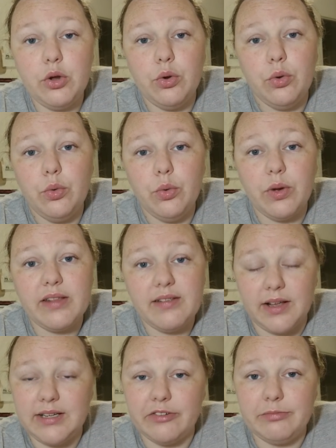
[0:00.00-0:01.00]
who
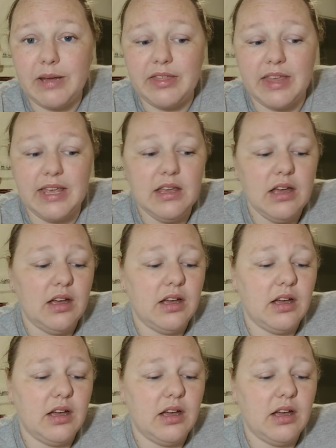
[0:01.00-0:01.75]
signed up for my thing.